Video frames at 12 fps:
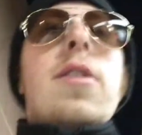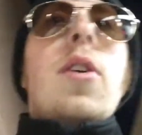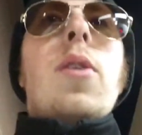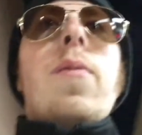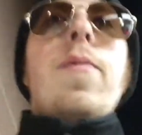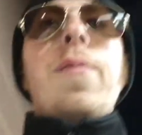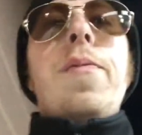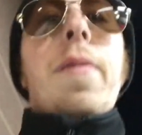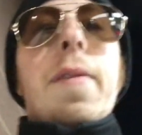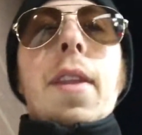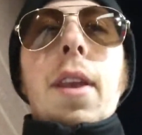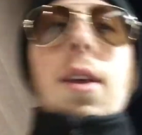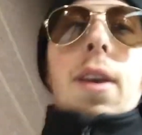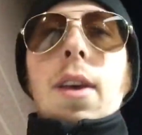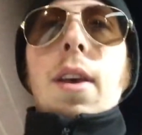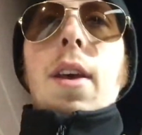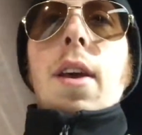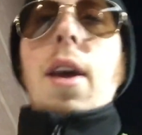So,
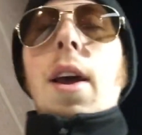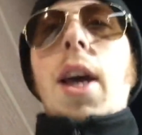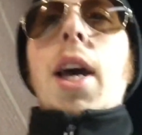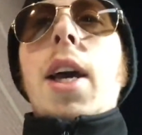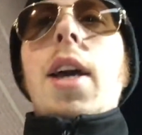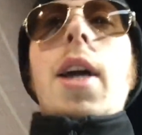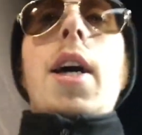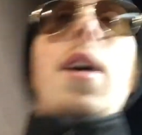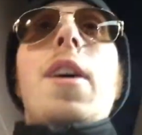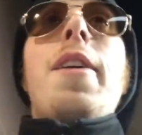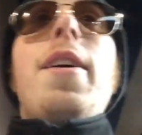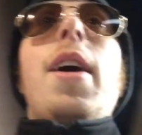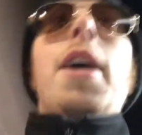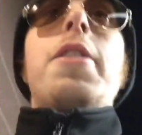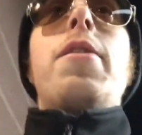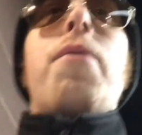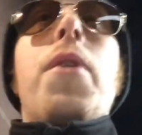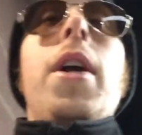I
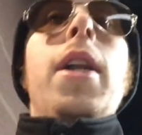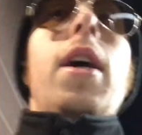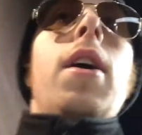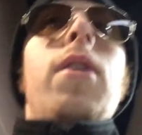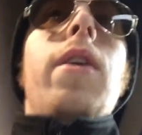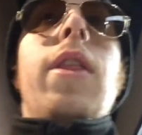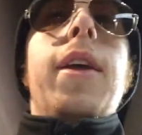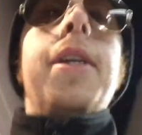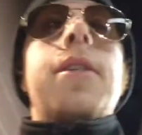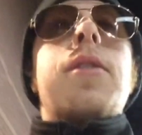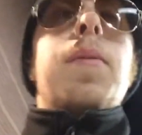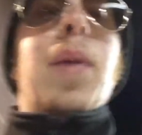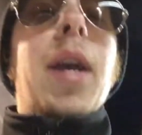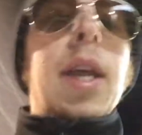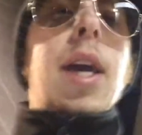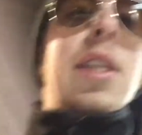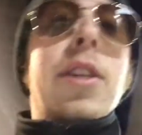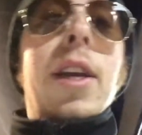as of right now, unless my
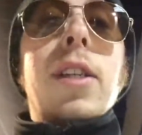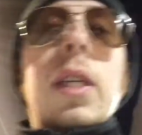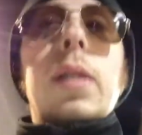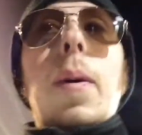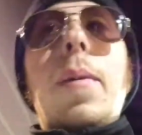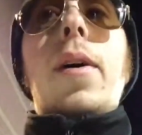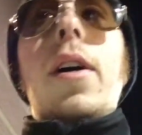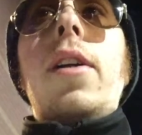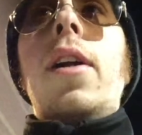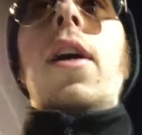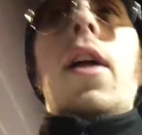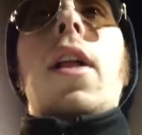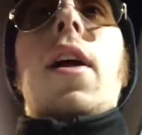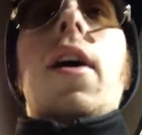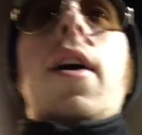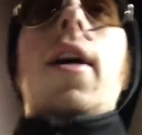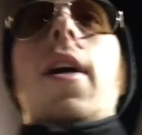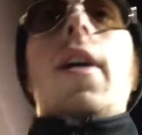dad changes my mind,
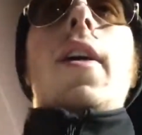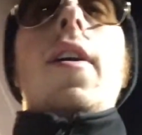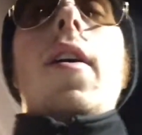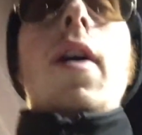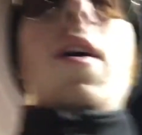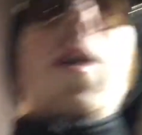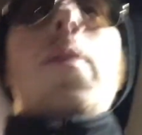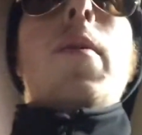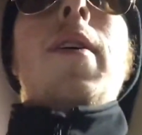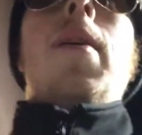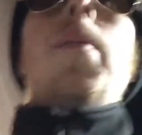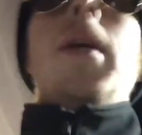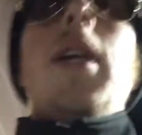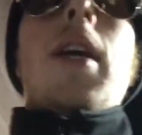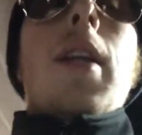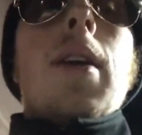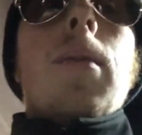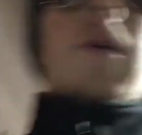uh, I am going to be
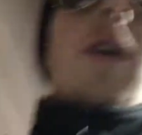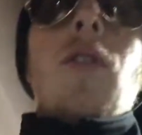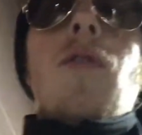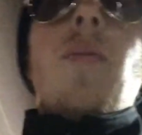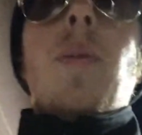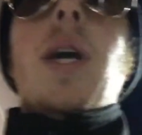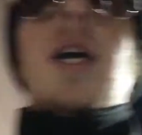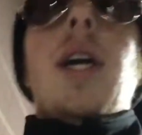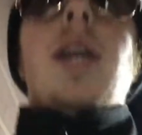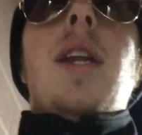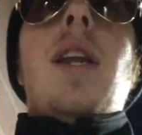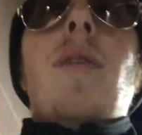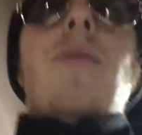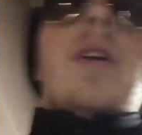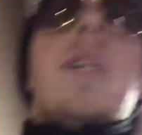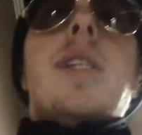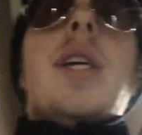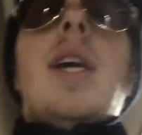getting rid of my
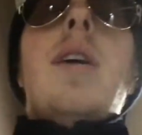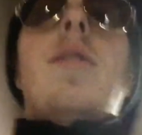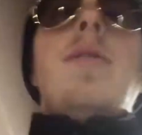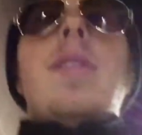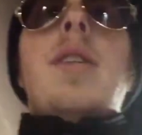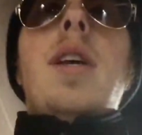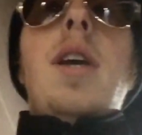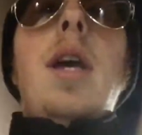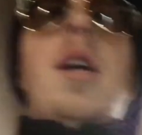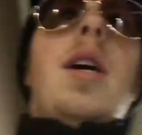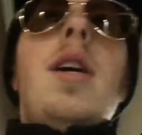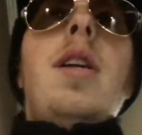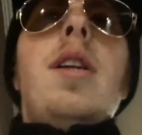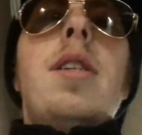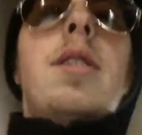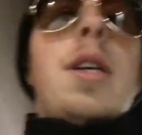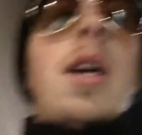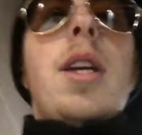Netflix account and
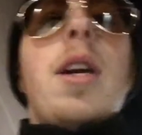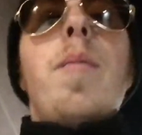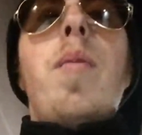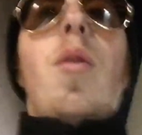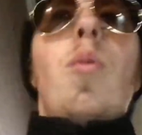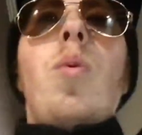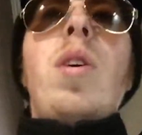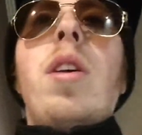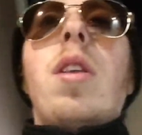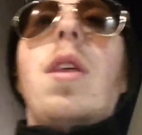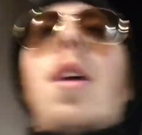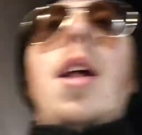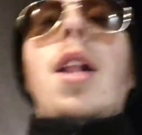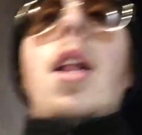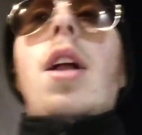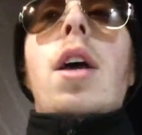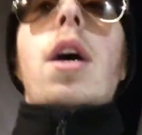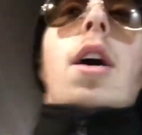signing up with
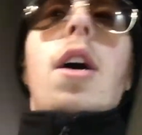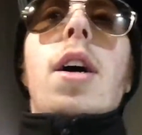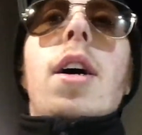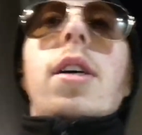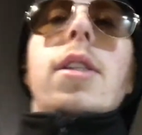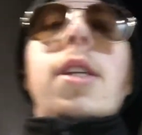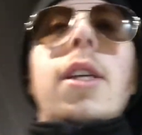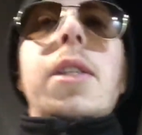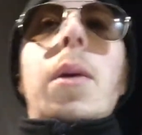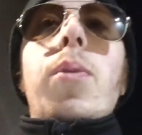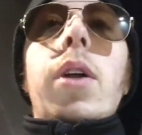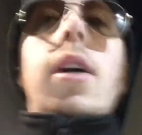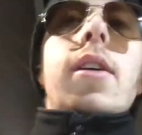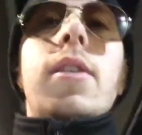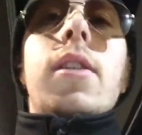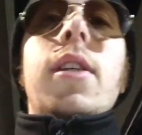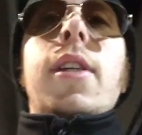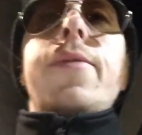uh, Disney
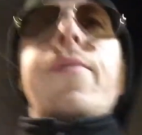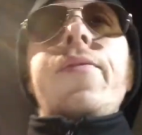Plus.